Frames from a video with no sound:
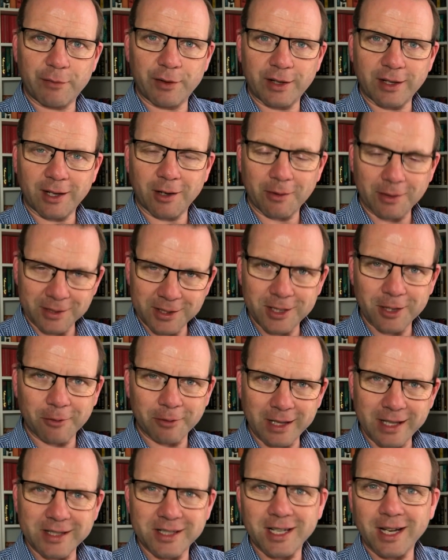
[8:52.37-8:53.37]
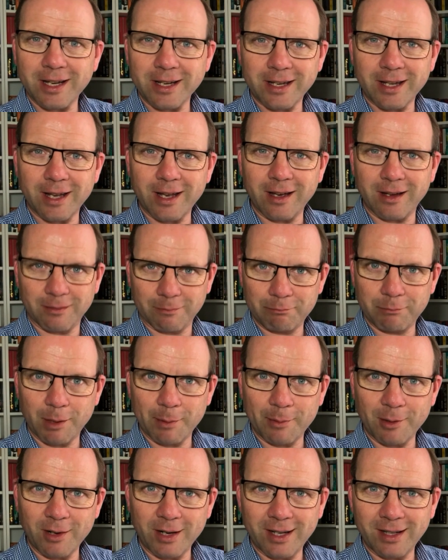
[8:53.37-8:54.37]
video. Until then, take care.
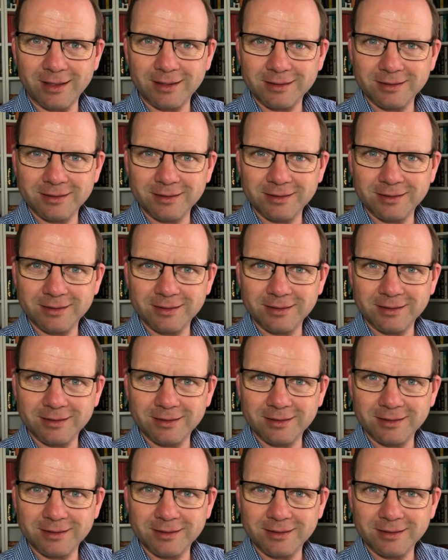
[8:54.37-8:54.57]
Bye-bye.